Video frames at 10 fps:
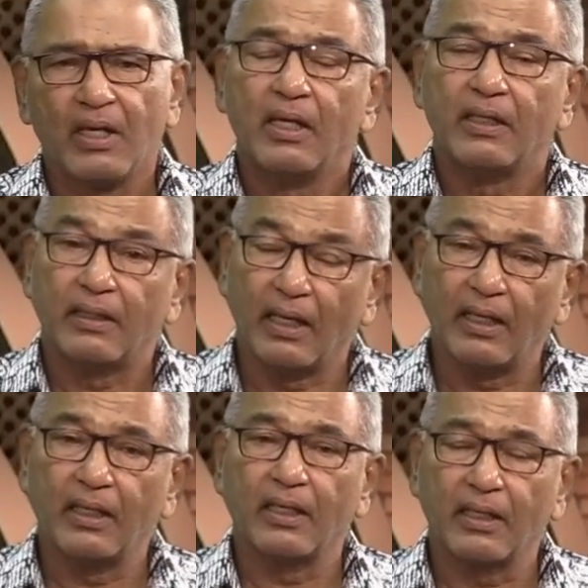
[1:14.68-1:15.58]

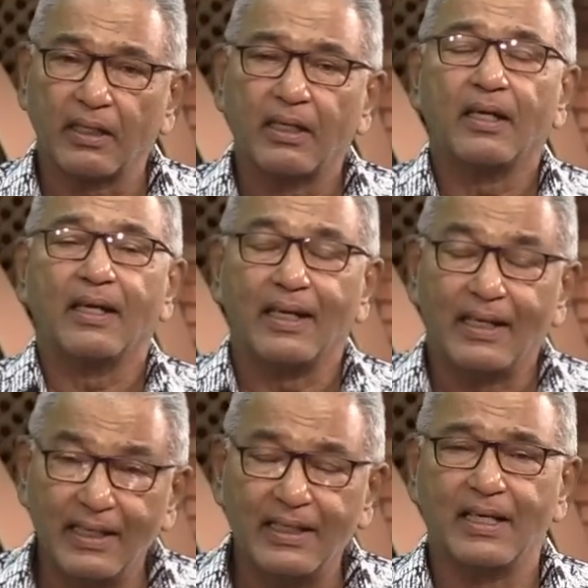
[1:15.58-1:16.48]
Then uh,
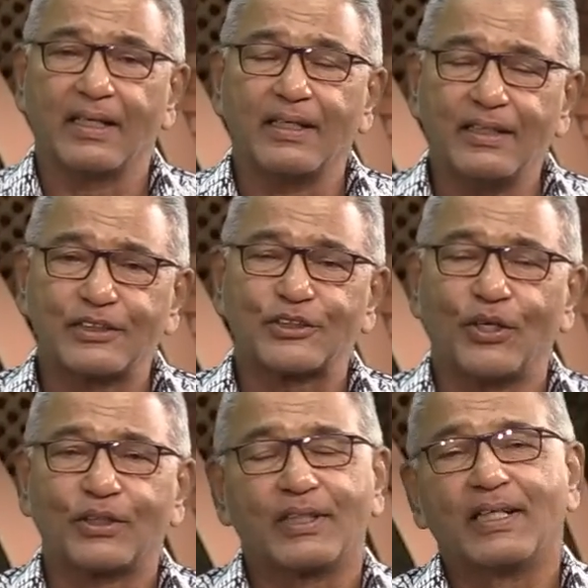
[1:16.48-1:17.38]
India is
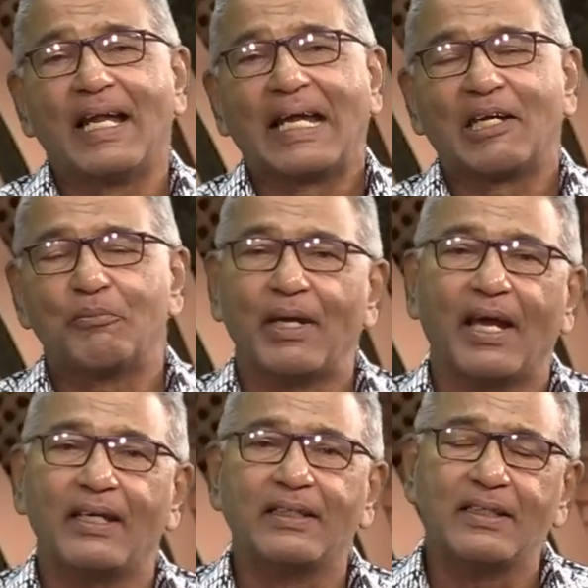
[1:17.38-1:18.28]
not uh, lagging
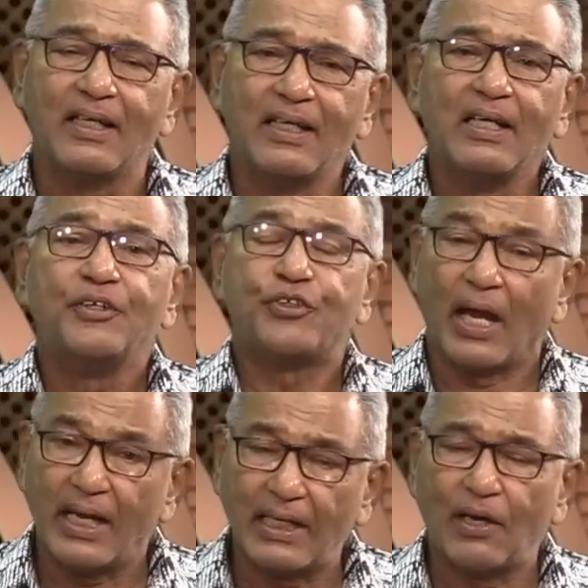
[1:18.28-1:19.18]
behind.
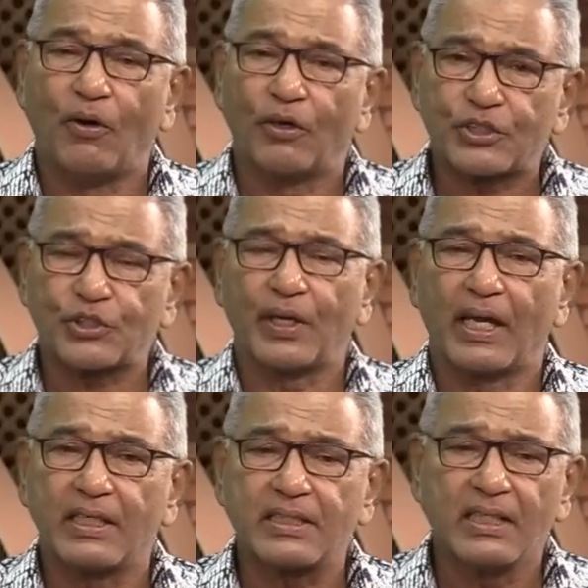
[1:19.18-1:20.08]
China also
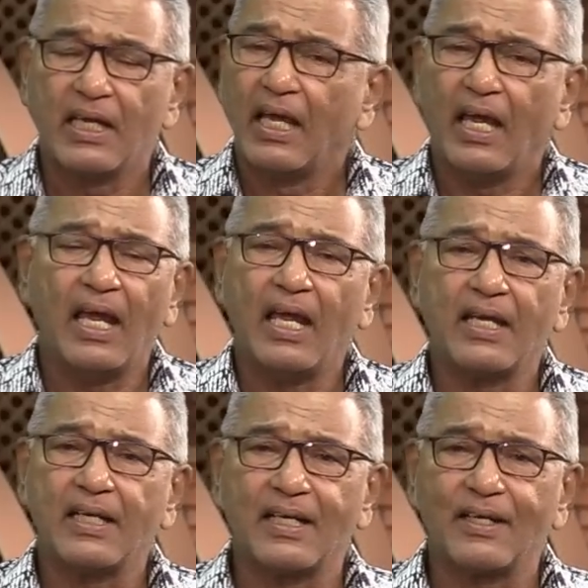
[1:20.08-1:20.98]
has
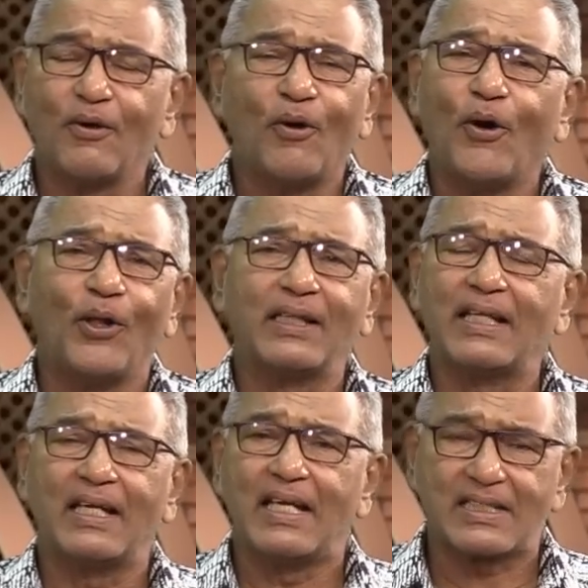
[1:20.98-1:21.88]
and uh, all the
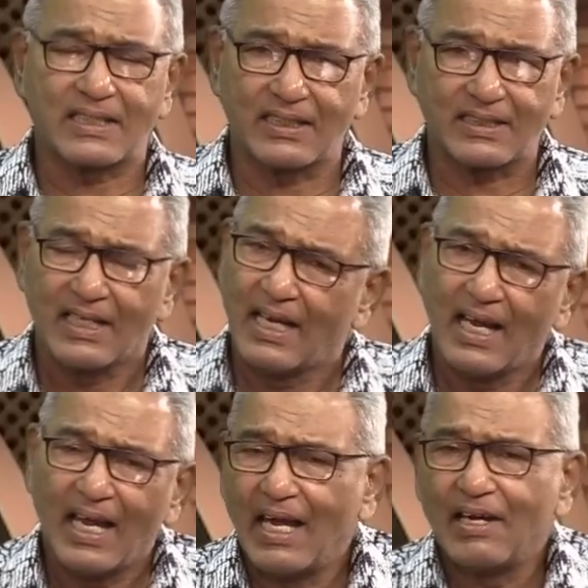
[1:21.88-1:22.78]
nations
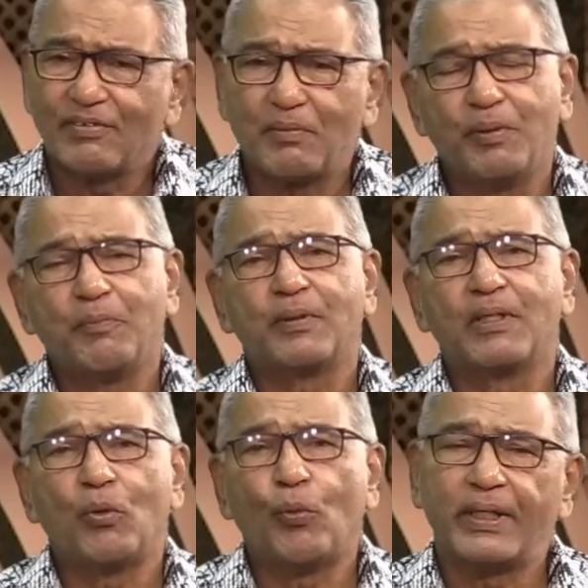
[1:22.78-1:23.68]
have uh, people
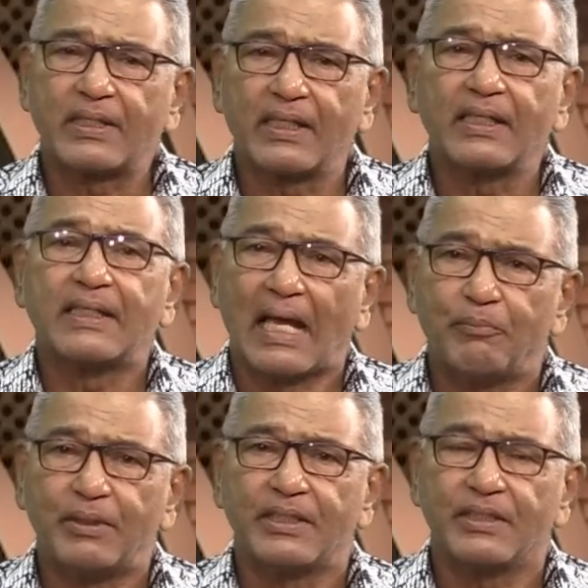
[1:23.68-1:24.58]
with uh,
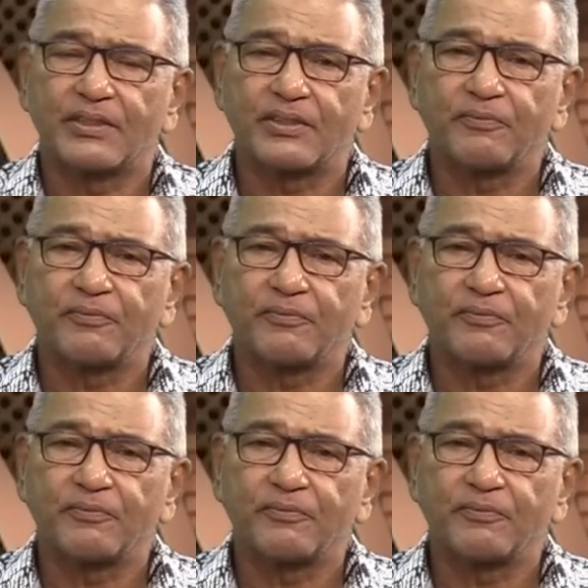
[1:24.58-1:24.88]
diabetes.